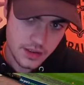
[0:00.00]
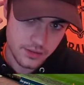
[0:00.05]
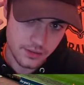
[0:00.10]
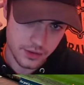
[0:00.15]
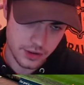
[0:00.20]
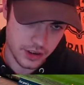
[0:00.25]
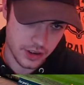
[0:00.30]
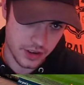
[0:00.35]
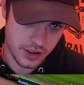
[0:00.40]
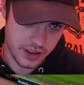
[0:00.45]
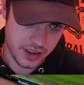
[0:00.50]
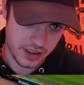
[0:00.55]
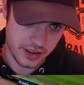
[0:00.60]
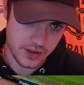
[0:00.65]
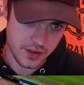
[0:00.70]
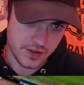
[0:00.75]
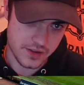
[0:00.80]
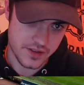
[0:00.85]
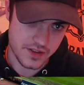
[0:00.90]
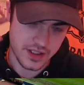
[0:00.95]
regarding
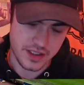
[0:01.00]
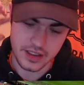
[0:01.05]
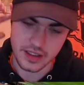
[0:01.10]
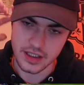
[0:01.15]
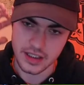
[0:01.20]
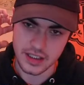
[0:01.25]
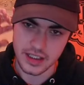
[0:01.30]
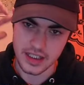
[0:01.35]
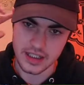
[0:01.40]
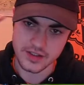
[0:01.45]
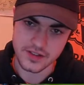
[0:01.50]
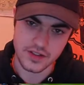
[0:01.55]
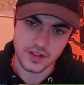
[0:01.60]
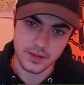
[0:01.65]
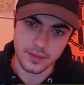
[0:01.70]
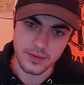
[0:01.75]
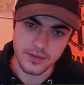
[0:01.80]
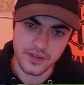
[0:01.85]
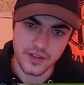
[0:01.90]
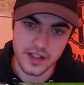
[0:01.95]
content and that
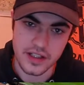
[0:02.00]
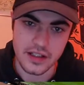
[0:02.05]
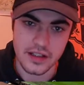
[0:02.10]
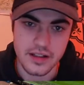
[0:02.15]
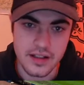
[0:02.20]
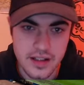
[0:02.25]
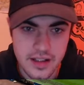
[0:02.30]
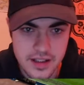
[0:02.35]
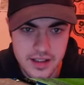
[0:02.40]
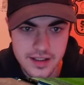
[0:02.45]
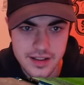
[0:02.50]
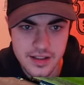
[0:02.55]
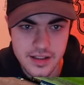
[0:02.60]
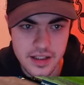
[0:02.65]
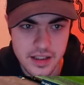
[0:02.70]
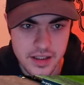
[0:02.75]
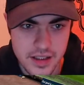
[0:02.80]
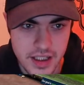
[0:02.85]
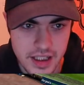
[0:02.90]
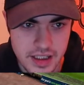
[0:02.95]
type of thing.
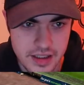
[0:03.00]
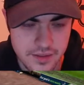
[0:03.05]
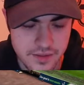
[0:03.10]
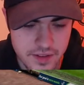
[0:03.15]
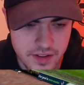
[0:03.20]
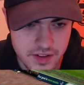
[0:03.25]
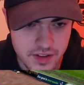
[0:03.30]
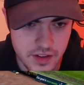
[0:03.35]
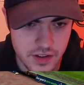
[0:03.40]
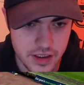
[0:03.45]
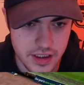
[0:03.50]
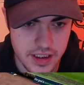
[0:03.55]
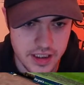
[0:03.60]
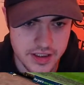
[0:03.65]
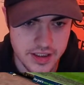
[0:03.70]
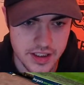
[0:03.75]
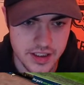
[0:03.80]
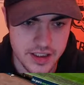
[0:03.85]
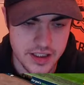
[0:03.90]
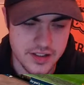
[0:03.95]
And Dave has
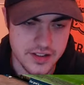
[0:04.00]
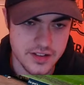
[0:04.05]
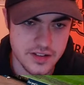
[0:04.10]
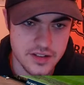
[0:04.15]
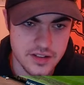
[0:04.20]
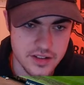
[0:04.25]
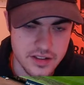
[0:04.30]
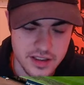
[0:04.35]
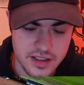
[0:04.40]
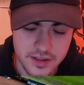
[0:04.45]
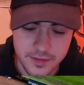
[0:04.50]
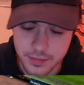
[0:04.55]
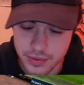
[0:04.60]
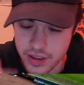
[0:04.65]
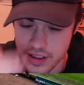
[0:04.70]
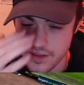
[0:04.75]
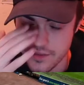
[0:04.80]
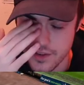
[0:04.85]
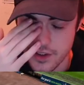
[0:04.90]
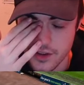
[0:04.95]
kindly done his
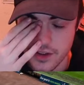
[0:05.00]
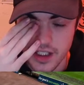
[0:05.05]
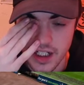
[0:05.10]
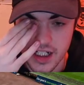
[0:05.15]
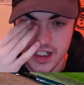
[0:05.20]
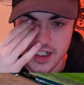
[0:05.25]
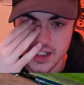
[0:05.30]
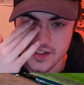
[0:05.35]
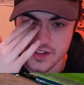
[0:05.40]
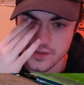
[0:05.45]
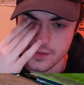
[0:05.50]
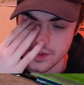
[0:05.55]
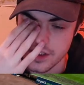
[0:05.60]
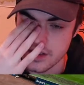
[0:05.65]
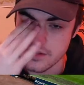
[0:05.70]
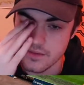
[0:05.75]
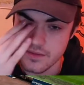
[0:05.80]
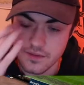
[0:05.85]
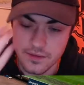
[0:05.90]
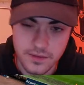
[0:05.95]
preview going into
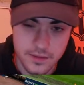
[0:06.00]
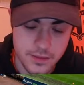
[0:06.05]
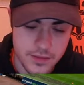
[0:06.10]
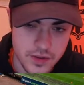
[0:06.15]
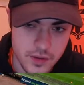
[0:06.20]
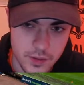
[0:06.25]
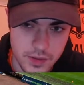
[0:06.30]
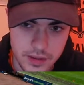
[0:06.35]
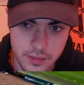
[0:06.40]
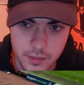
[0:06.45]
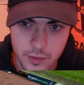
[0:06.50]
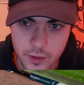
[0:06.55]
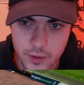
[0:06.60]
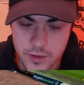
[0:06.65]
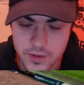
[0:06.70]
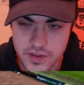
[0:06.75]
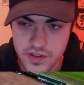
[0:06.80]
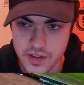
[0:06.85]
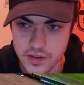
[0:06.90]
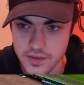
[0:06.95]
it from Talking
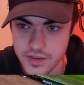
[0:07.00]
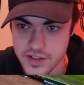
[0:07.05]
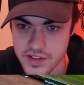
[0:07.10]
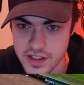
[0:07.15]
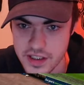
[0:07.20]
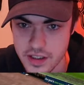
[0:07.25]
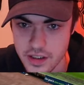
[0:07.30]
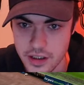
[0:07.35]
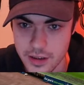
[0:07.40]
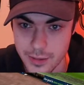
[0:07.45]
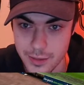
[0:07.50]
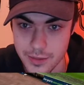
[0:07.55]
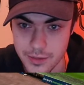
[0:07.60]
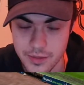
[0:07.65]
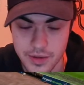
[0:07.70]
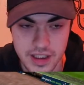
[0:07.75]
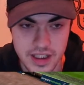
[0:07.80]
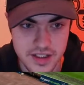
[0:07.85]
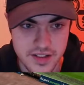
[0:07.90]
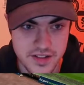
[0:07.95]
Wolves. Obviously, I will
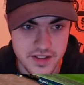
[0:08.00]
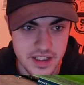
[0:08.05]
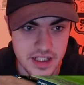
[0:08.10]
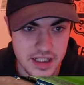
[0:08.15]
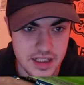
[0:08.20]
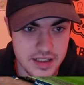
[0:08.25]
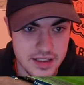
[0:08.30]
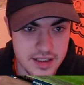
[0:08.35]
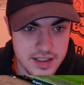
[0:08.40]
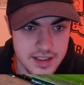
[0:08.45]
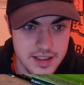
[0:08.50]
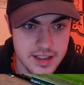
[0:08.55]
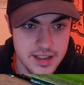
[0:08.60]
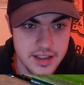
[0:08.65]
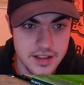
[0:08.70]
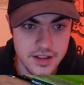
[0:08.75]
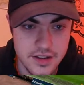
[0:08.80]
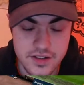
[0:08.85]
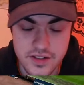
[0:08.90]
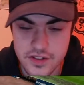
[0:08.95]
release that
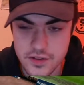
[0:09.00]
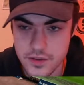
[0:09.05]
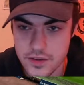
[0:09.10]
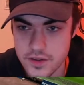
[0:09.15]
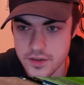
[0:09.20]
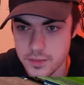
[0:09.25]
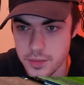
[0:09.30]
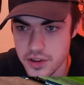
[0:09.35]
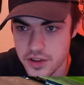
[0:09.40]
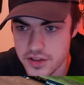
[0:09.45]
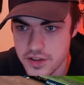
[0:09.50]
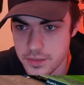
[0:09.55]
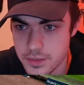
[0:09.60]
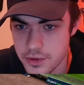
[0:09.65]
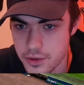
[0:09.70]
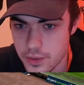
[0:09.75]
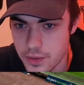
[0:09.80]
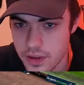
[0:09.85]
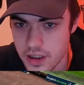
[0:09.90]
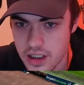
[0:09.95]
as soon as
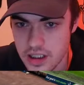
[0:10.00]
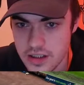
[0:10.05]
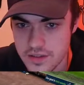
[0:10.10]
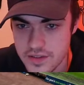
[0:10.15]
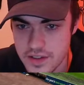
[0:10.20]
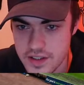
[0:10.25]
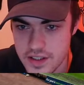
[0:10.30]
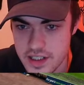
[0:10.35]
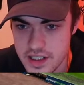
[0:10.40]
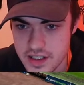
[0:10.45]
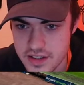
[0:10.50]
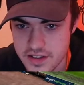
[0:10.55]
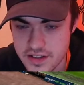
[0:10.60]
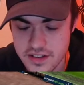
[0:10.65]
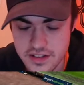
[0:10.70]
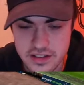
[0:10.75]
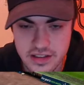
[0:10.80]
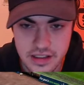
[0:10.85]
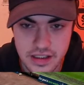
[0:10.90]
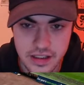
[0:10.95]
possible after
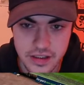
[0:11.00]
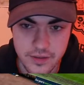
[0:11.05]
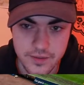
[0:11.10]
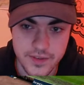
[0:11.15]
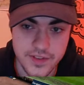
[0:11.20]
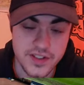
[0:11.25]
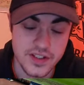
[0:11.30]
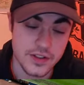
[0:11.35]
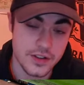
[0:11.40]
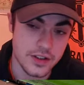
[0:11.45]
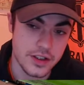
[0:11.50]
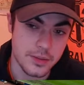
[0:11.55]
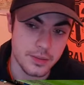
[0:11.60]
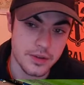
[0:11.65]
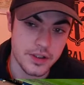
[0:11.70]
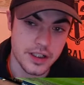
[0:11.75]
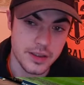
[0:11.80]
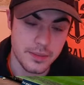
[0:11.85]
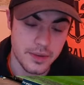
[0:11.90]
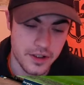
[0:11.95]
this, and obviously on the
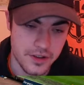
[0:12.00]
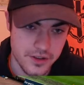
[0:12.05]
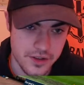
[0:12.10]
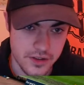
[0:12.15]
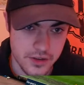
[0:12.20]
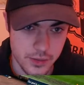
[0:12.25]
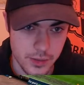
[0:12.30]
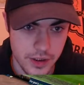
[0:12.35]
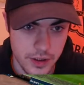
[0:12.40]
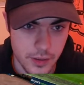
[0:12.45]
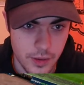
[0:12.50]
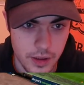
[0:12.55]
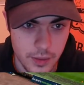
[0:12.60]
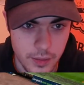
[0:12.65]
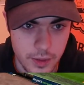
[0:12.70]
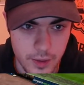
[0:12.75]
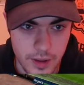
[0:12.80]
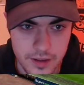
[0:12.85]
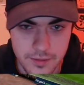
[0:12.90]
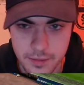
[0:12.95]
community post as well. I
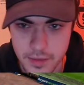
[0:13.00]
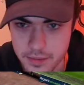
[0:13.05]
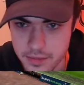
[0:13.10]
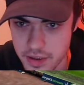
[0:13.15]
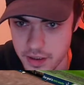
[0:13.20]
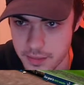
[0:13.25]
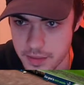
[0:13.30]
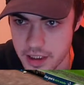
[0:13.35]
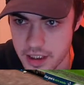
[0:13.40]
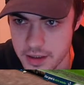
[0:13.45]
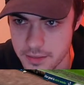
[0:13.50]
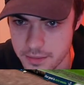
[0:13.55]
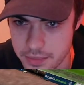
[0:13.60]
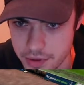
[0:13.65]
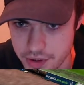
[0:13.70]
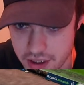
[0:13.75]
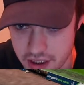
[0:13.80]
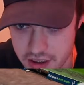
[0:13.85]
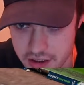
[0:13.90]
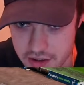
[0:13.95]
will have my Premier League
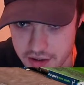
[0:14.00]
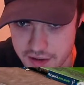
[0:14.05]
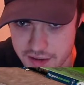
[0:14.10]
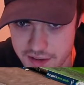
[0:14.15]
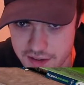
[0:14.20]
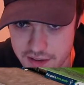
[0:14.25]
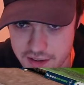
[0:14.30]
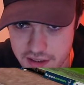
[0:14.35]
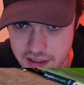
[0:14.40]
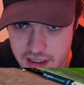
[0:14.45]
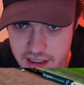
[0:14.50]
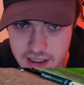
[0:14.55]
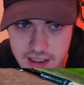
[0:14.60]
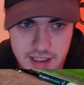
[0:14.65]
predictions